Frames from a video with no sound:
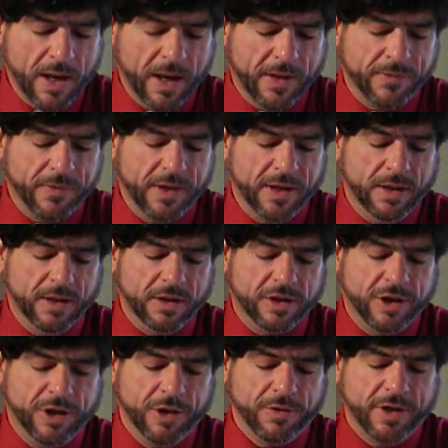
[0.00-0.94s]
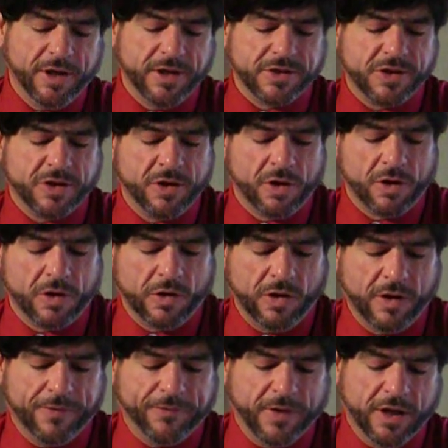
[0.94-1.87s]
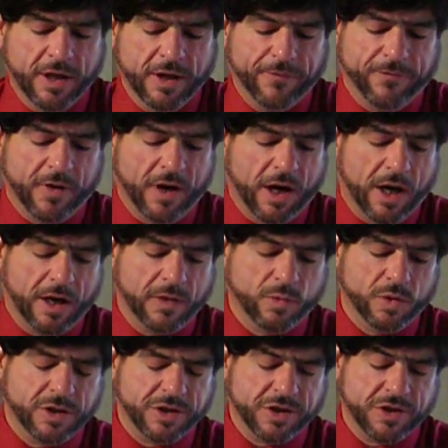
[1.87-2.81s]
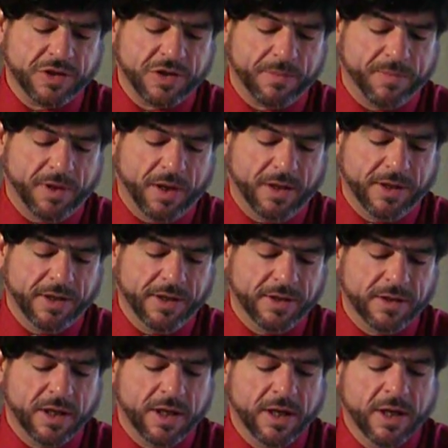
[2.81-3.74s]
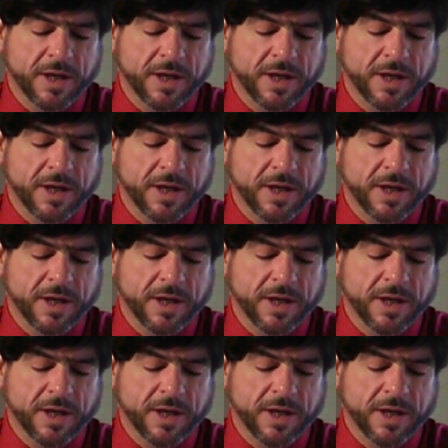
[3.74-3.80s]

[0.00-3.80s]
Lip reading: And the curious girdle of the ephod, which is upon it,